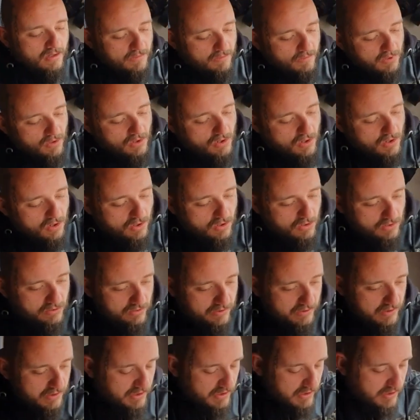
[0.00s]
But
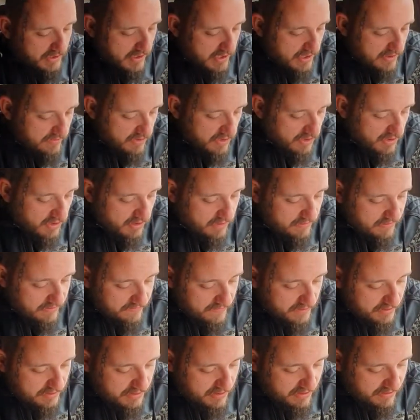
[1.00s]
the Yamaha with
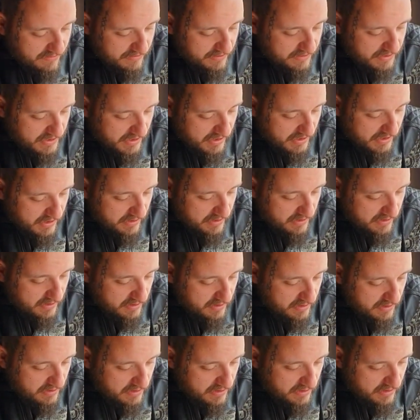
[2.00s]
the Super 10
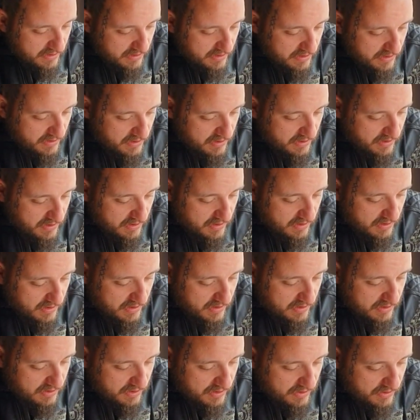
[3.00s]

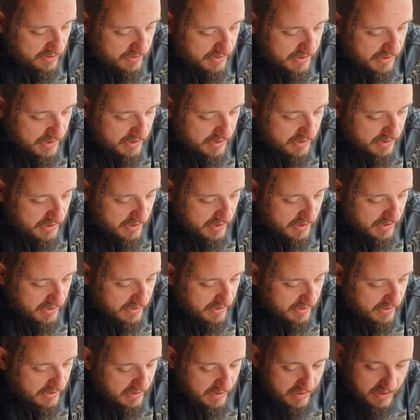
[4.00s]
is using
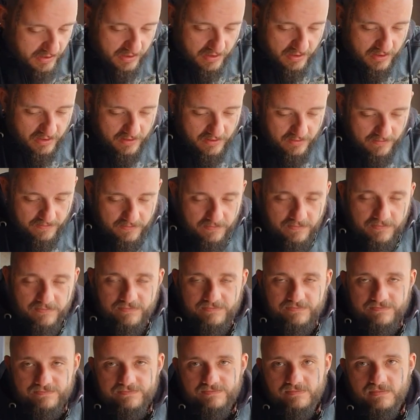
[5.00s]
a
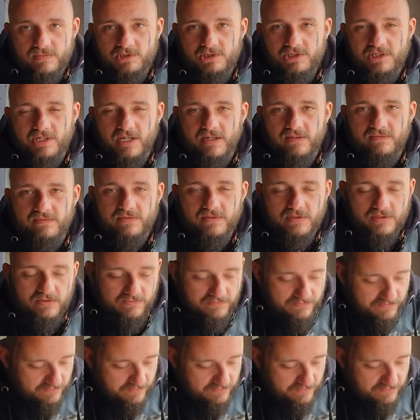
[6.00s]
shaft.